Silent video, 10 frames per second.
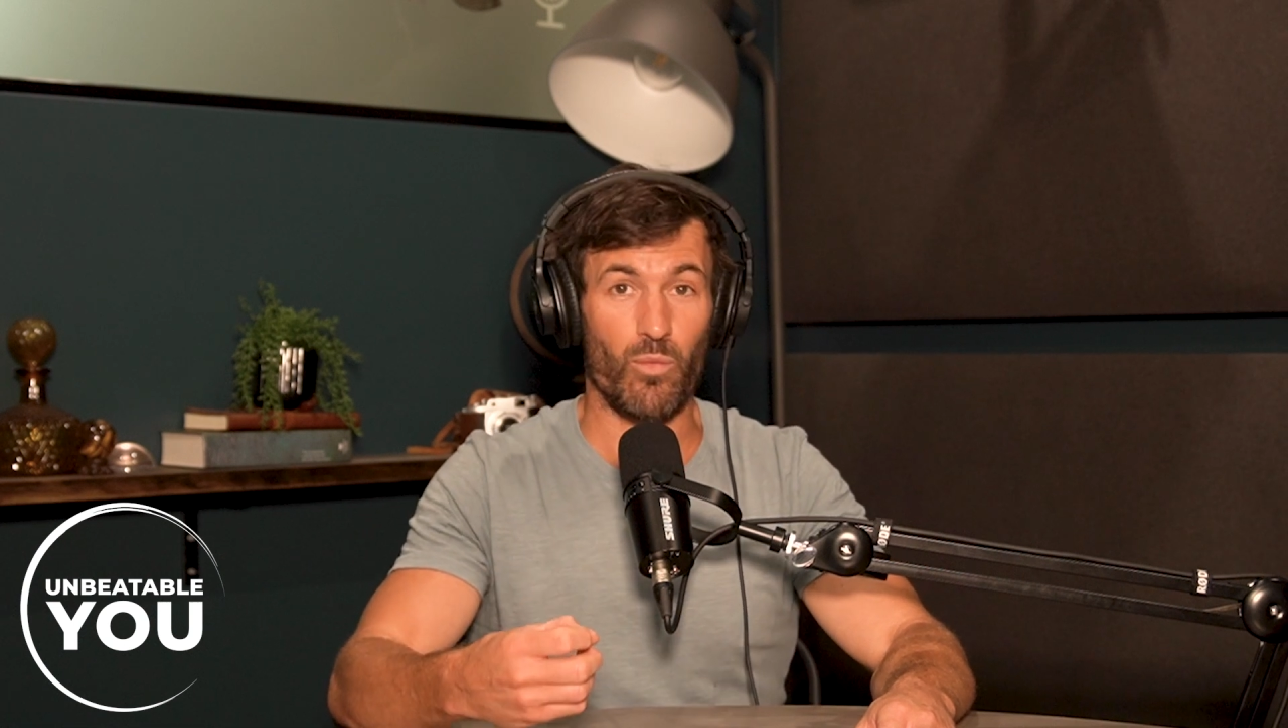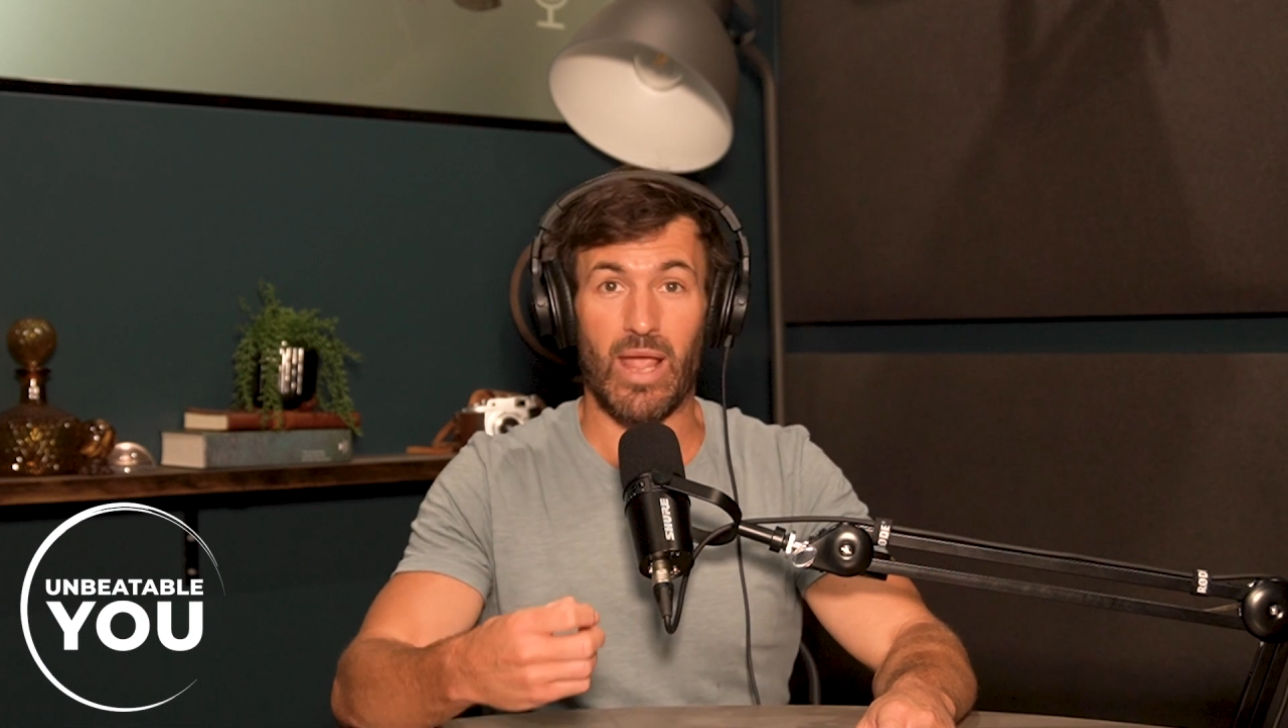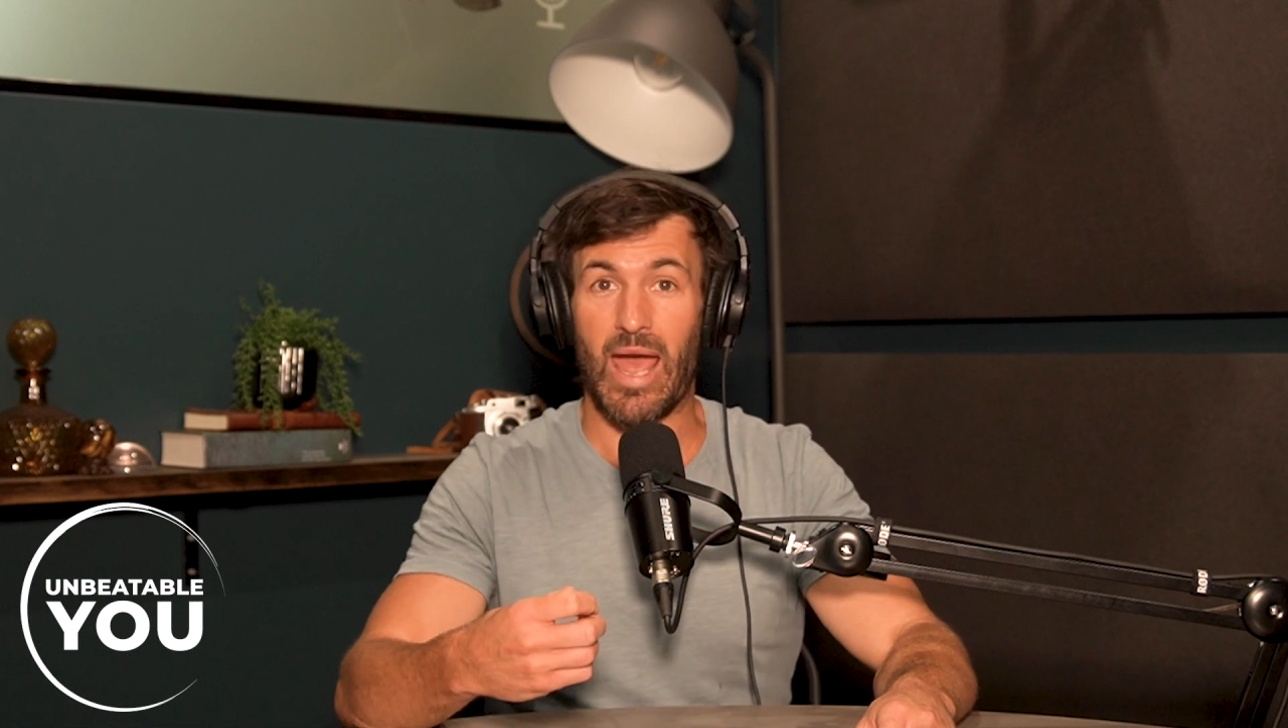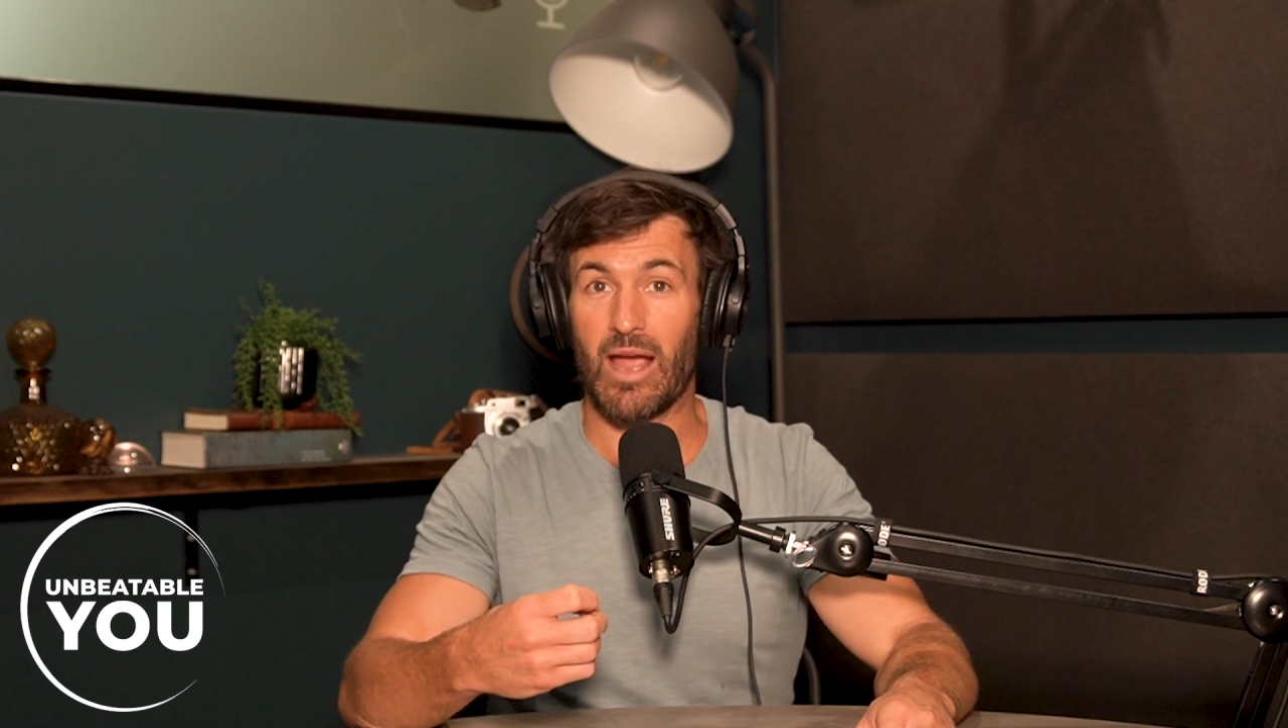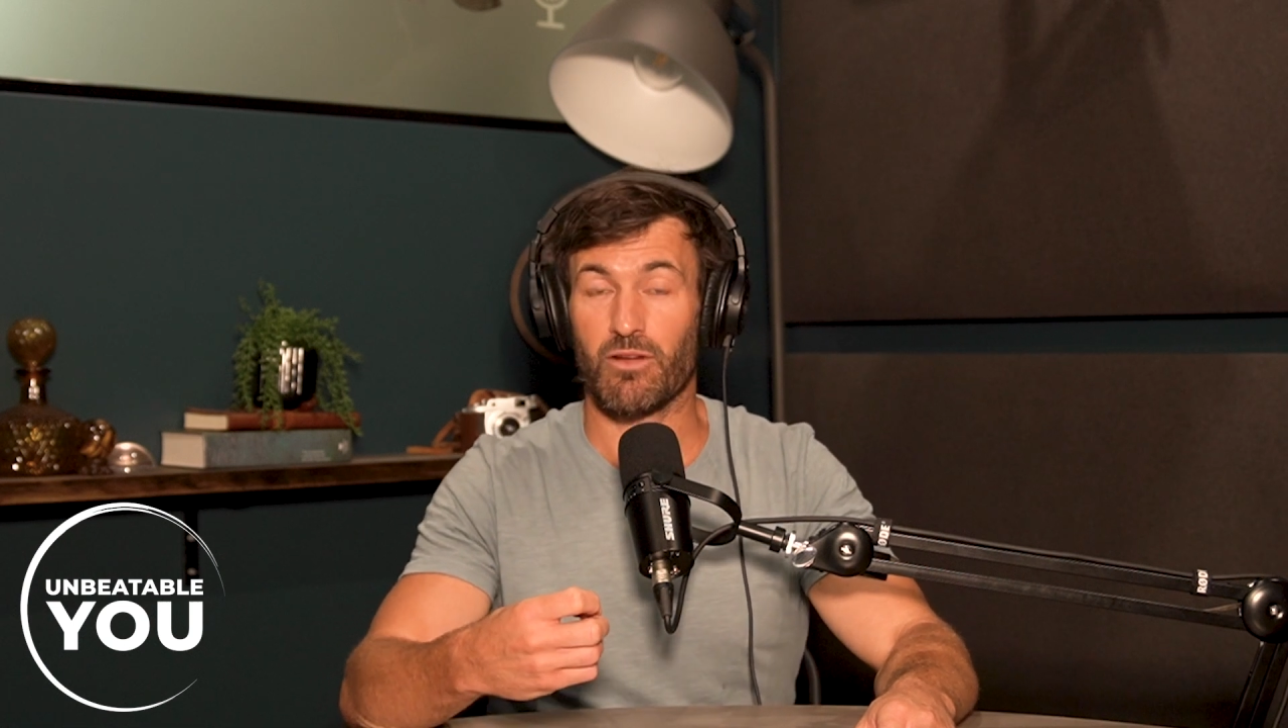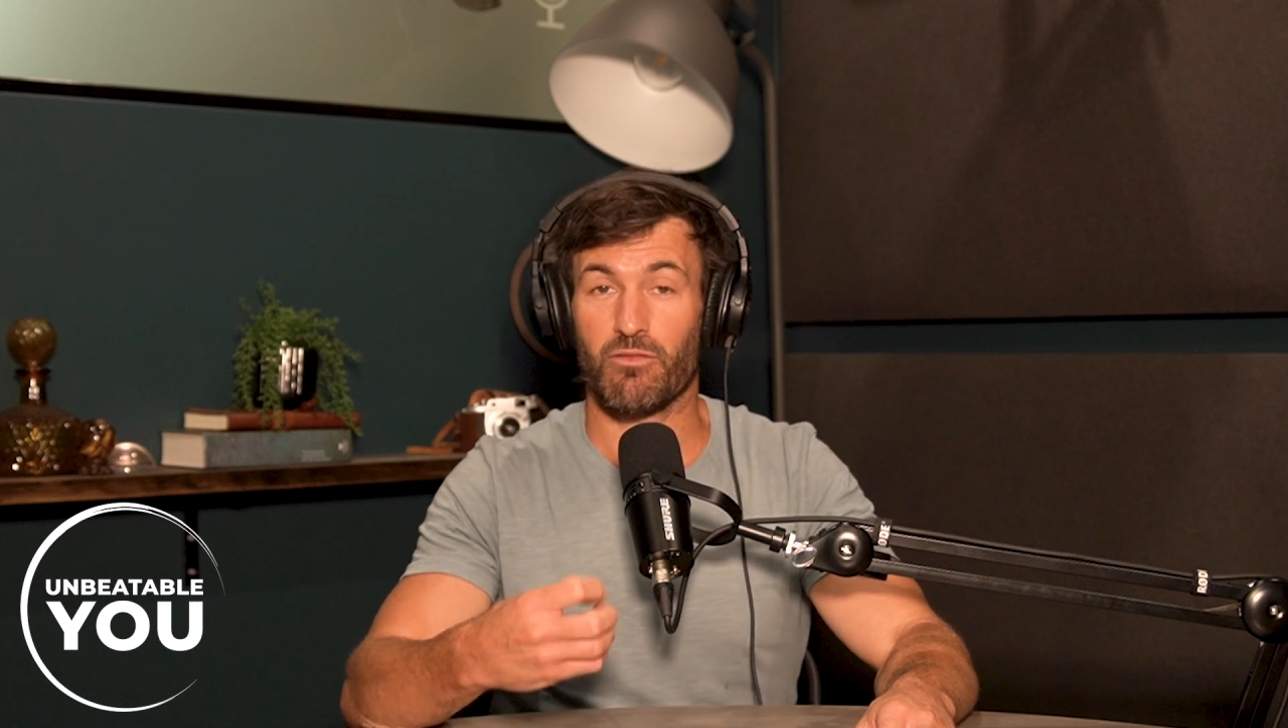We act